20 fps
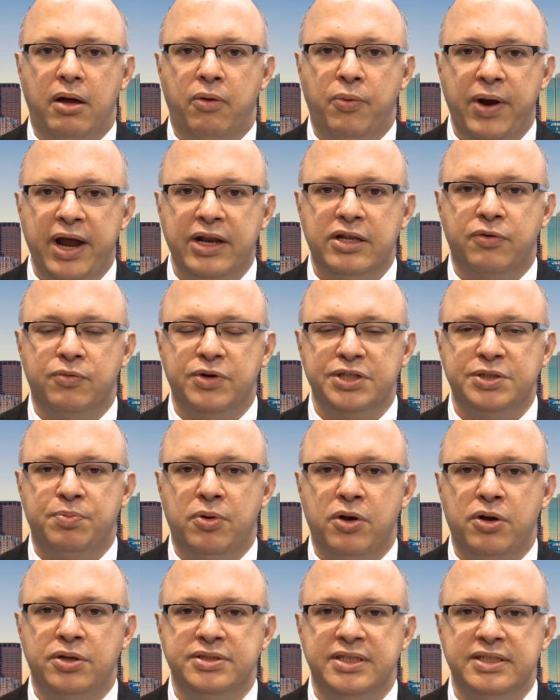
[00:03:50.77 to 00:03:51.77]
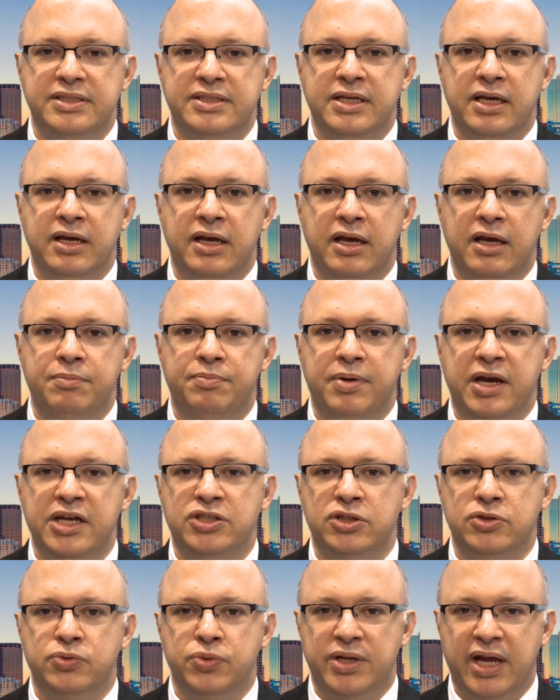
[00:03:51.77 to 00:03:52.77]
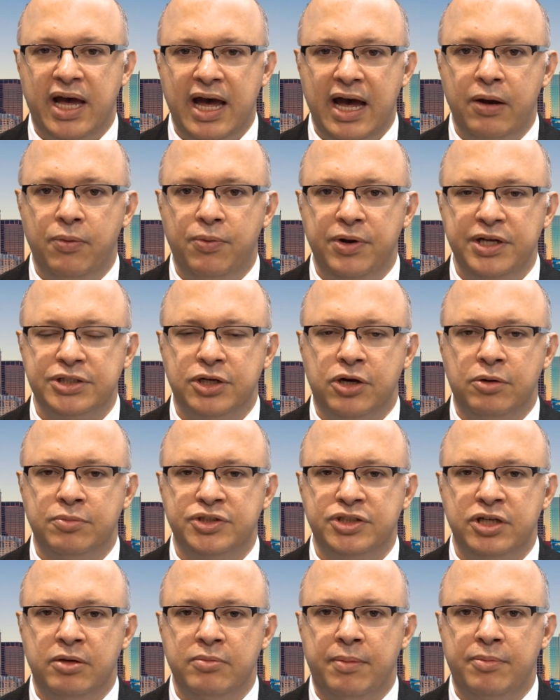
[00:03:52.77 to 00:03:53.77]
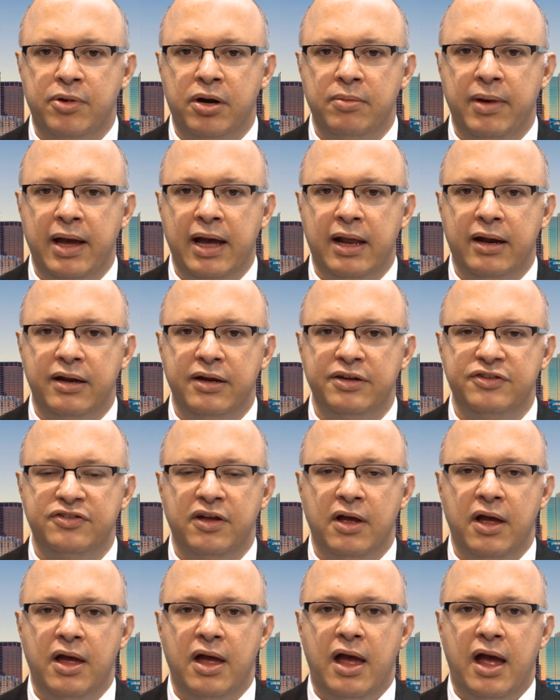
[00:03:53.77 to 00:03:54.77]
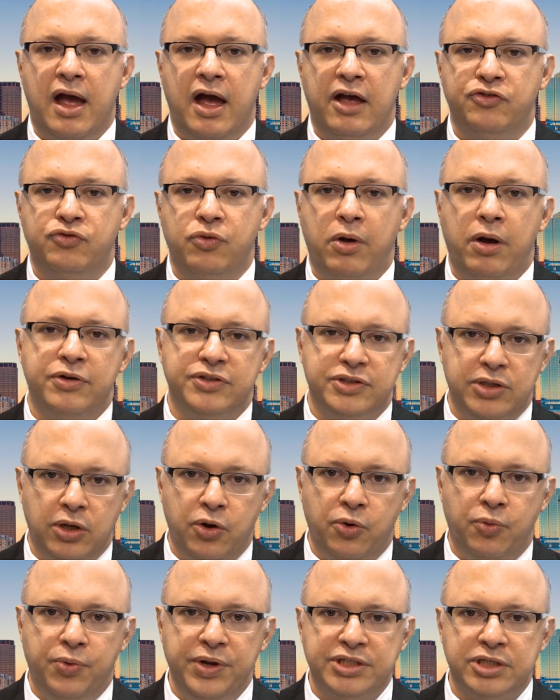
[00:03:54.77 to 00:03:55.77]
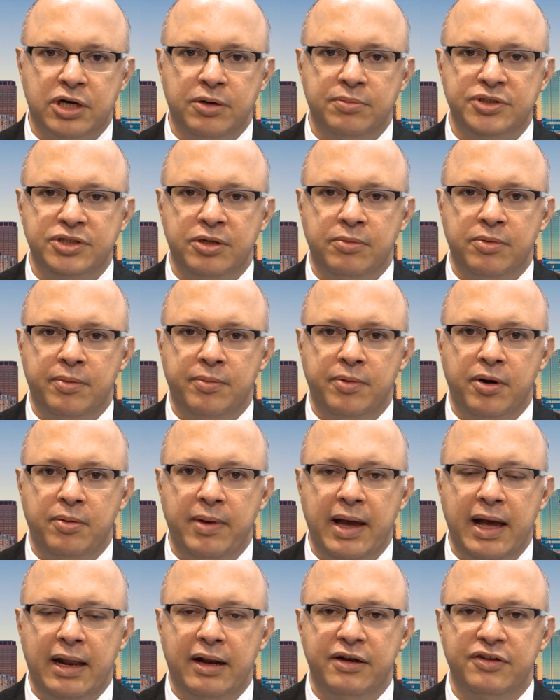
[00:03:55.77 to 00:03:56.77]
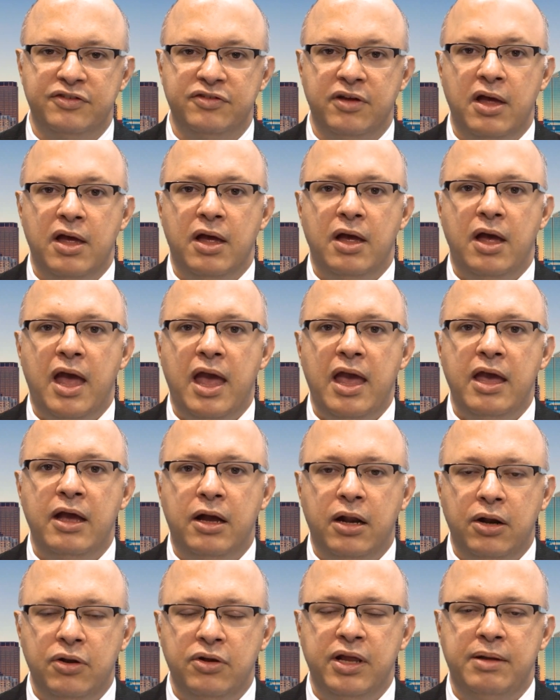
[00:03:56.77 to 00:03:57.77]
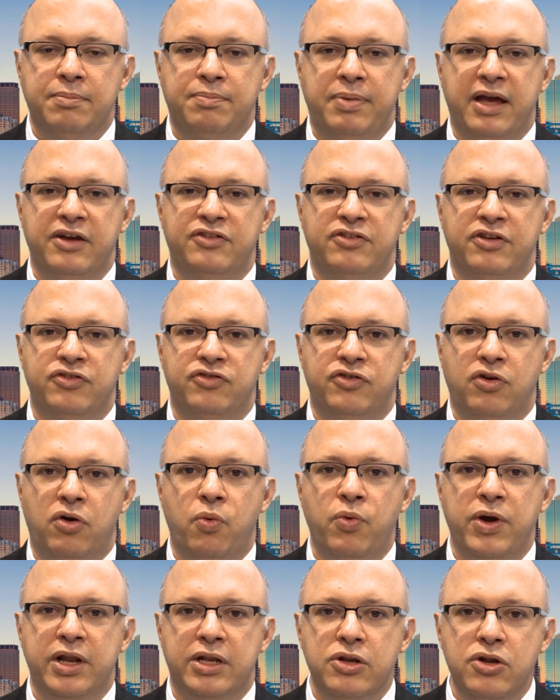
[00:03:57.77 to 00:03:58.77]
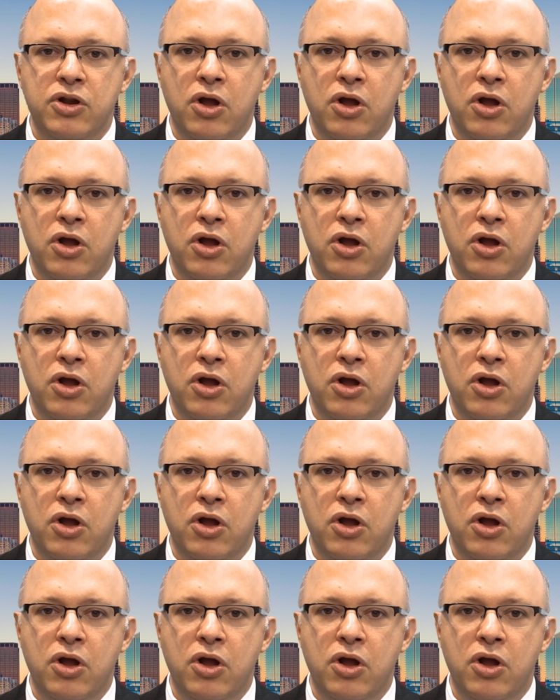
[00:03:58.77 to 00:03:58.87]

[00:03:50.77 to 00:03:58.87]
rate of response is seen in patients with high-risk chromosome abnormalities as well as low-risk chromosome abnormalities, including patients with